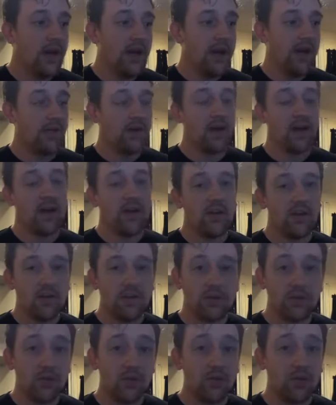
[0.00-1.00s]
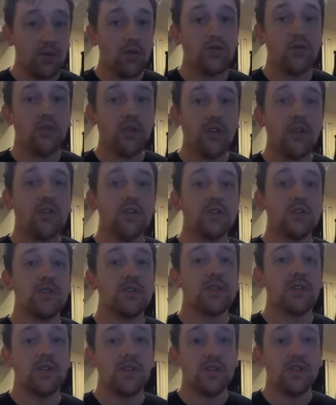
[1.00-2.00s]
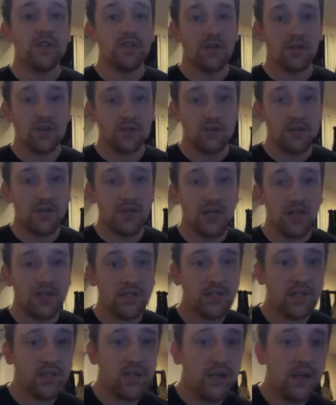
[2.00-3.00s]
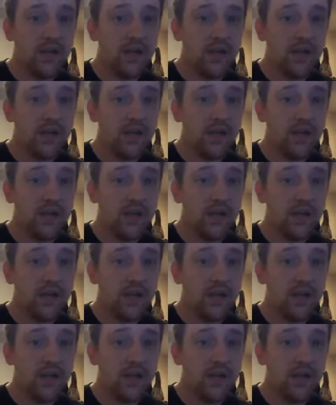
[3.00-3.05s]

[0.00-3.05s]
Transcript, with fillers: and that God knows what you would freely choose in any circumstance,